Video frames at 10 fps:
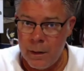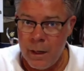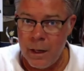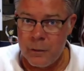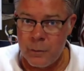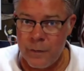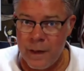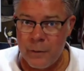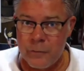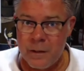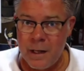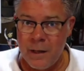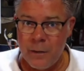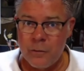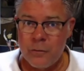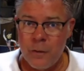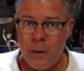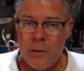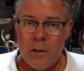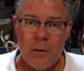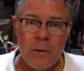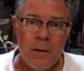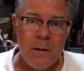$100,000 from you.